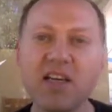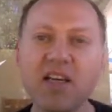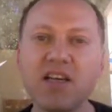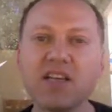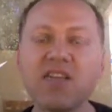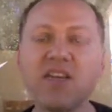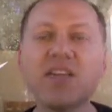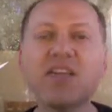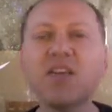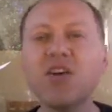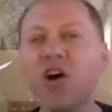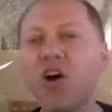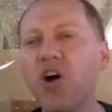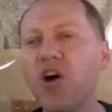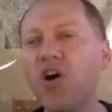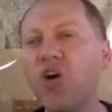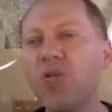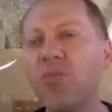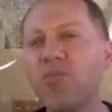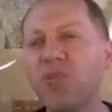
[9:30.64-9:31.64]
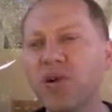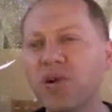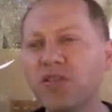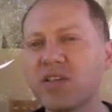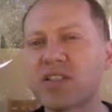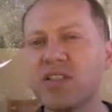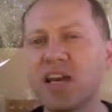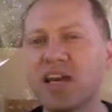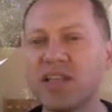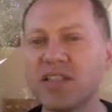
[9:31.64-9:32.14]
So this whole
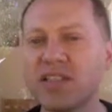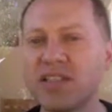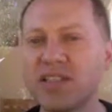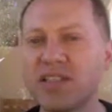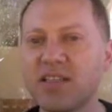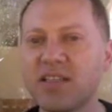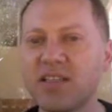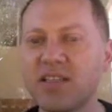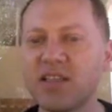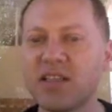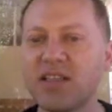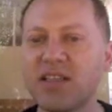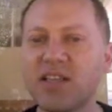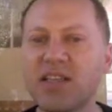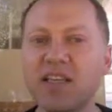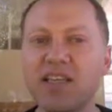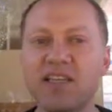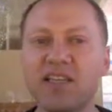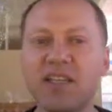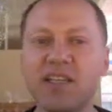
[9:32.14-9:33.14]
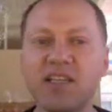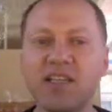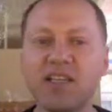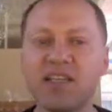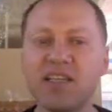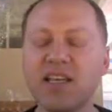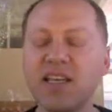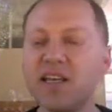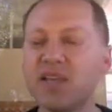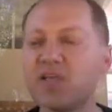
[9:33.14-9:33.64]
process, this
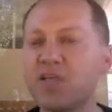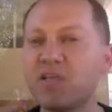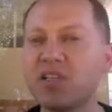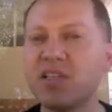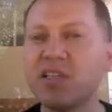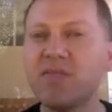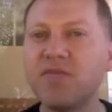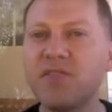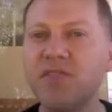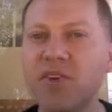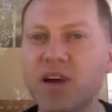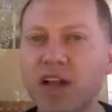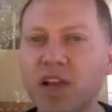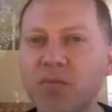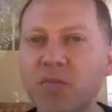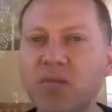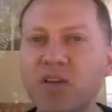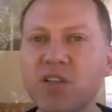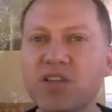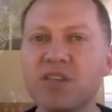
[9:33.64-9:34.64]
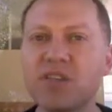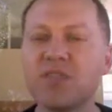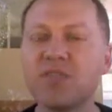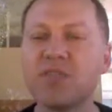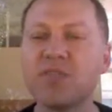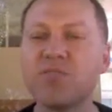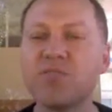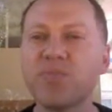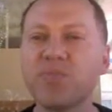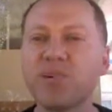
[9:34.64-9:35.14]
iterative
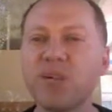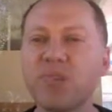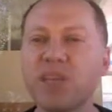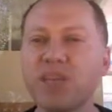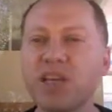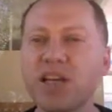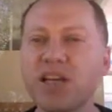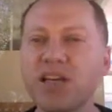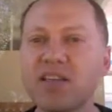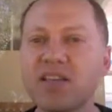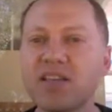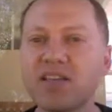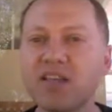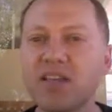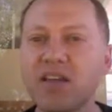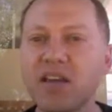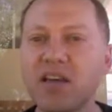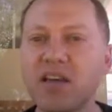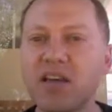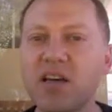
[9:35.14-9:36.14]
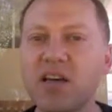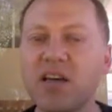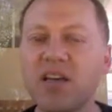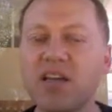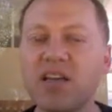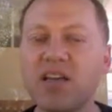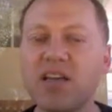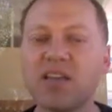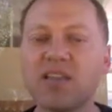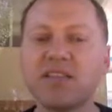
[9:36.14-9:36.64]
development process,
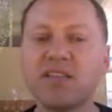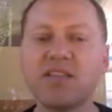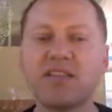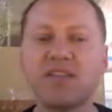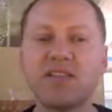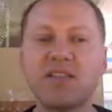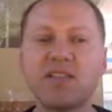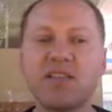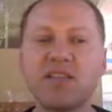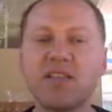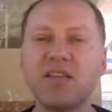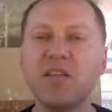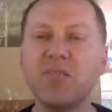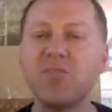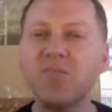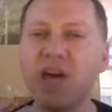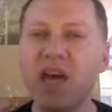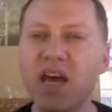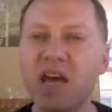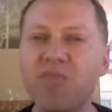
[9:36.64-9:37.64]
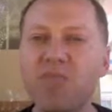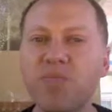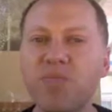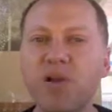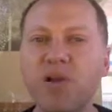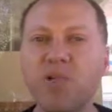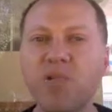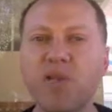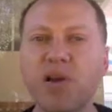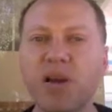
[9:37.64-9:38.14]
the paired
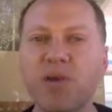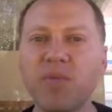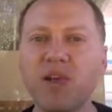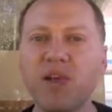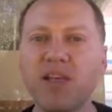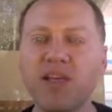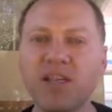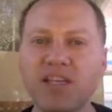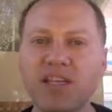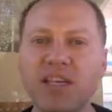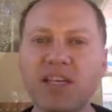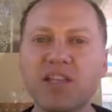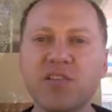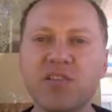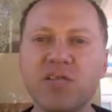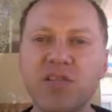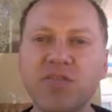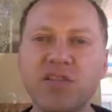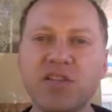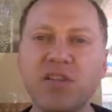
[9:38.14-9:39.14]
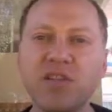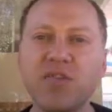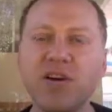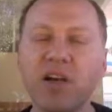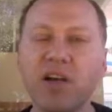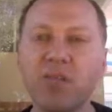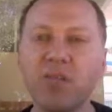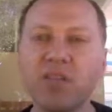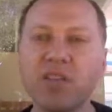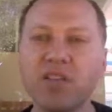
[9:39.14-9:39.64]
programming, the test-driven
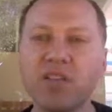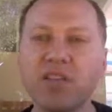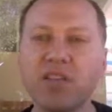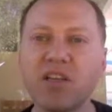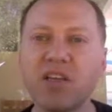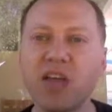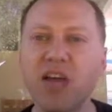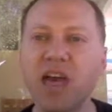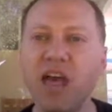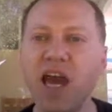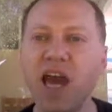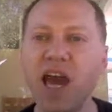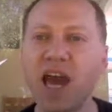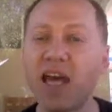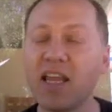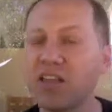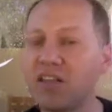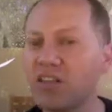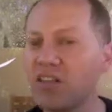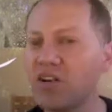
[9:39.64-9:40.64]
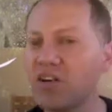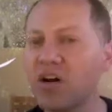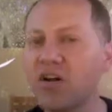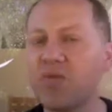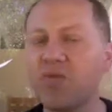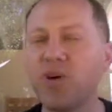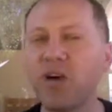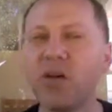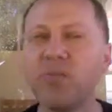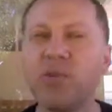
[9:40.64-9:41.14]
development, and the
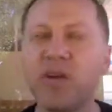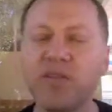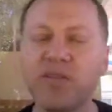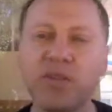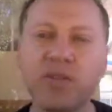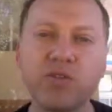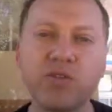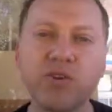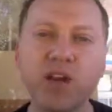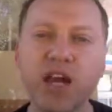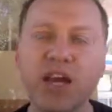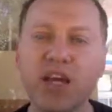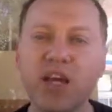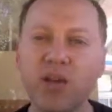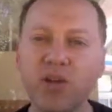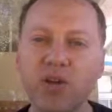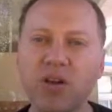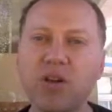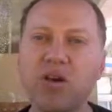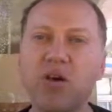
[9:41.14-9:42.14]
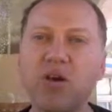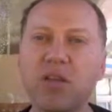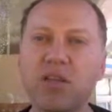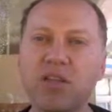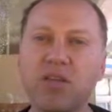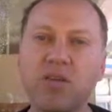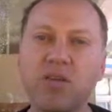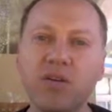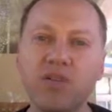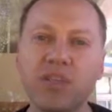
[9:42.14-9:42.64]
software Pivotal Tracker that
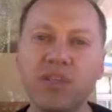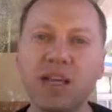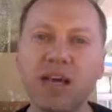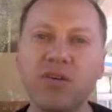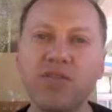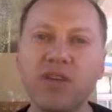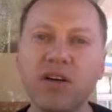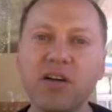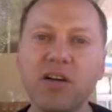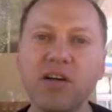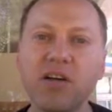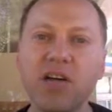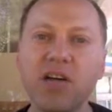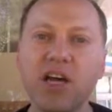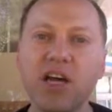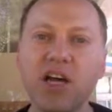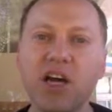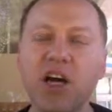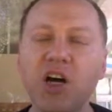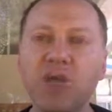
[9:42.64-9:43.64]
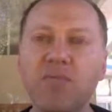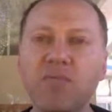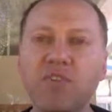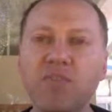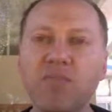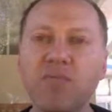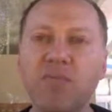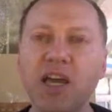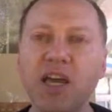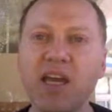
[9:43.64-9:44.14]
holds it all together help
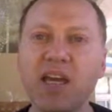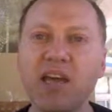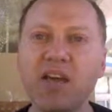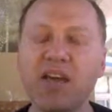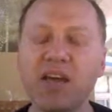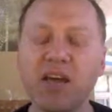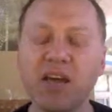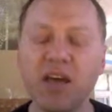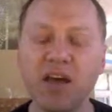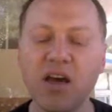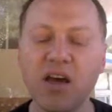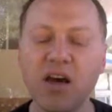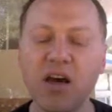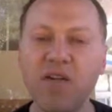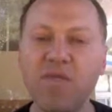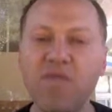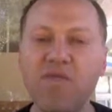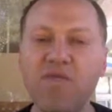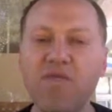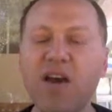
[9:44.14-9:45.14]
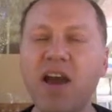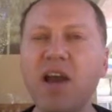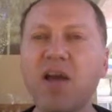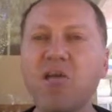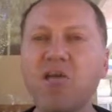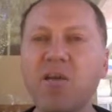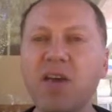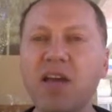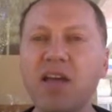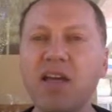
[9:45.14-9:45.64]
to make a
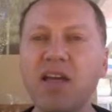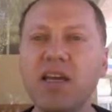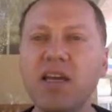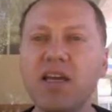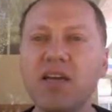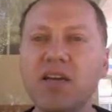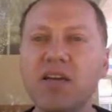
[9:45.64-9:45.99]
very